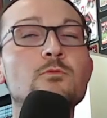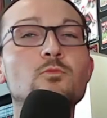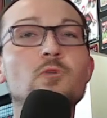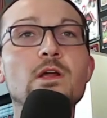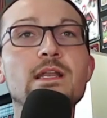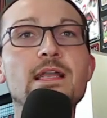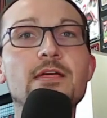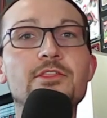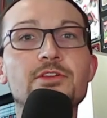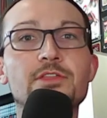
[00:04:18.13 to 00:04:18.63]

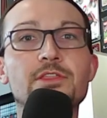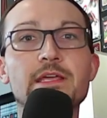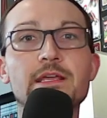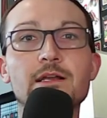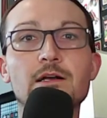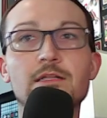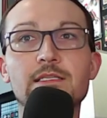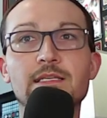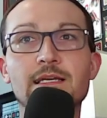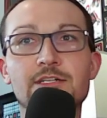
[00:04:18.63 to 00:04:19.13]
one other thing
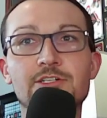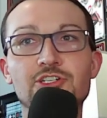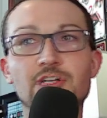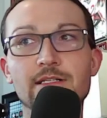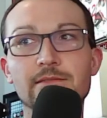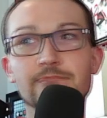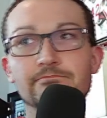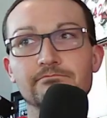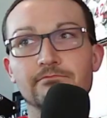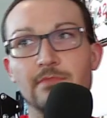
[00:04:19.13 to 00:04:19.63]
I'll touch
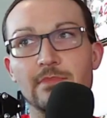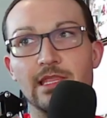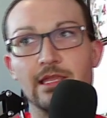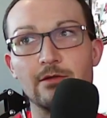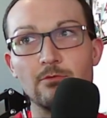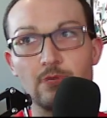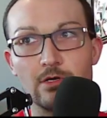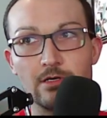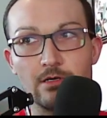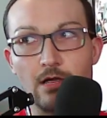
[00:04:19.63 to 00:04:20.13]
on. They
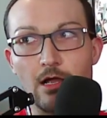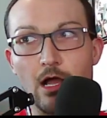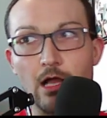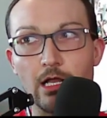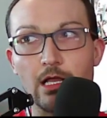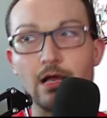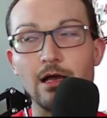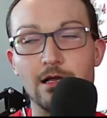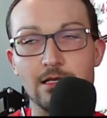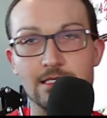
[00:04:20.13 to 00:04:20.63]
were
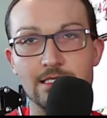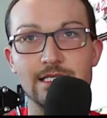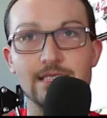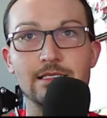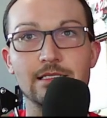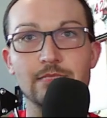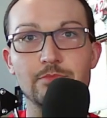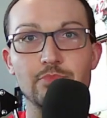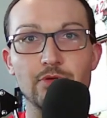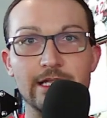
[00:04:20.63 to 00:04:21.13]

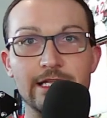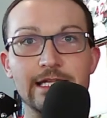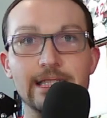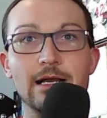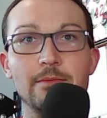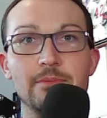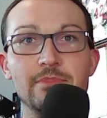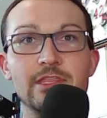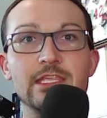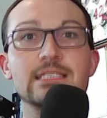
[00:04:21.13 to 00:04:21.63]
constantly bringing
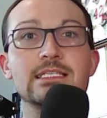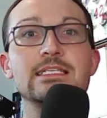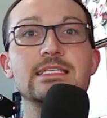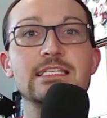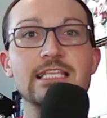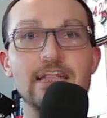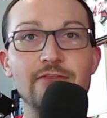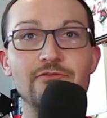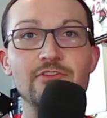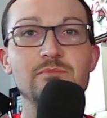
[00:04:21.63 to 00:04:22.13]
up the
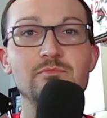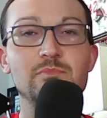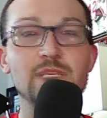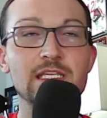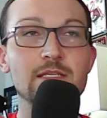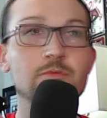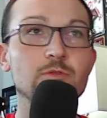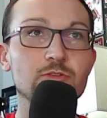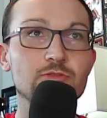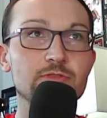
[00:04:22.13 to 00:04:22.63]
7
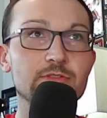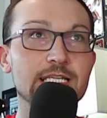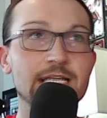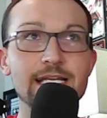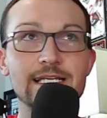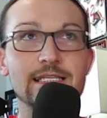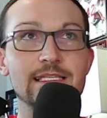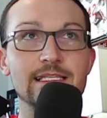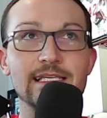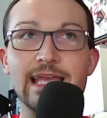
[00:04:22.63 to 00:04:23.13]
people who
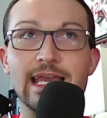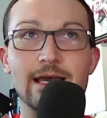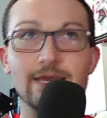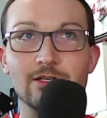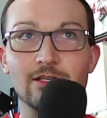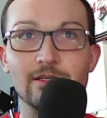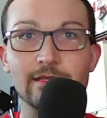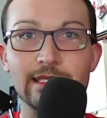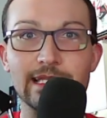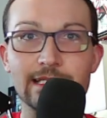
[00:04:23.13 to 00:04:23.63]
died at the
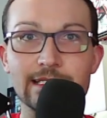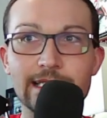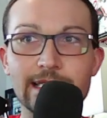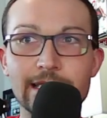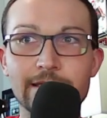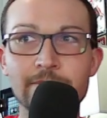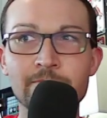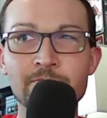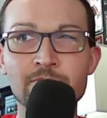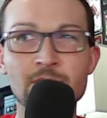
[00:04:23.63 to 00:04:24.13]
Capitol that
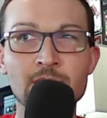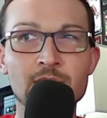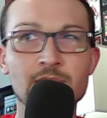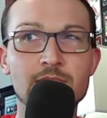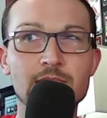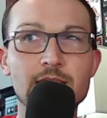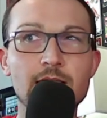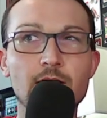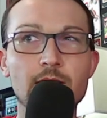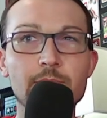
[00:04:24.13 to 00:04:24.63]
day.
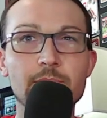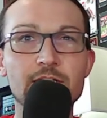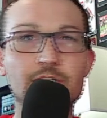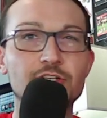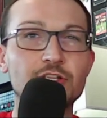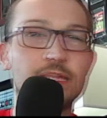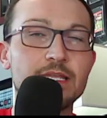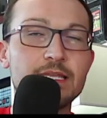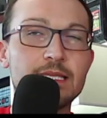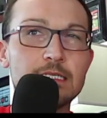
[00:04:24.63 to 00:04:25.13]
Now, I bet
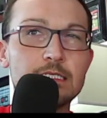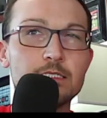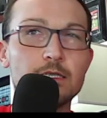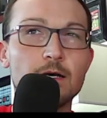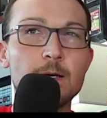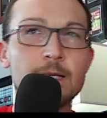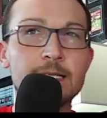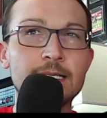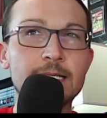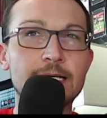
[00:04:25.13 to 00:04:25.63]
you're thinking,
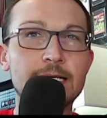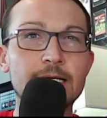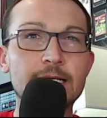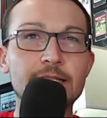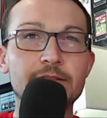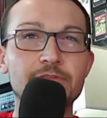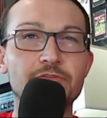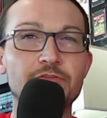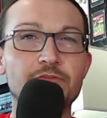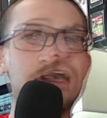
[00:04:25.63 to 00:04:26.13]
Don,
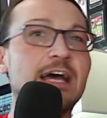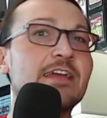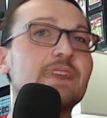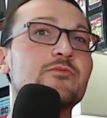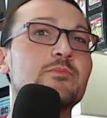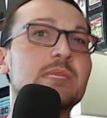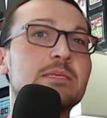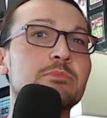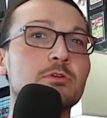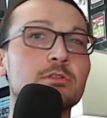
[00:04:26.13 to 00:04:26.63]

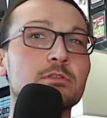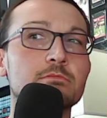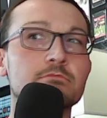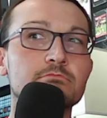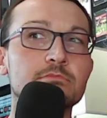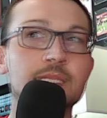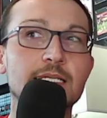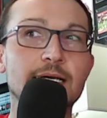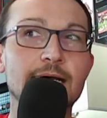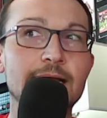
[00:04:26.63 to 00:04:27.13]
5 people
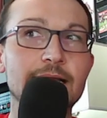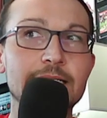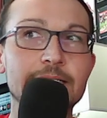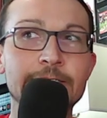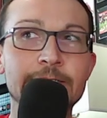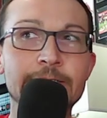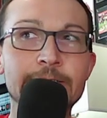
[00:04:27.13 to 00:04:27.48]
died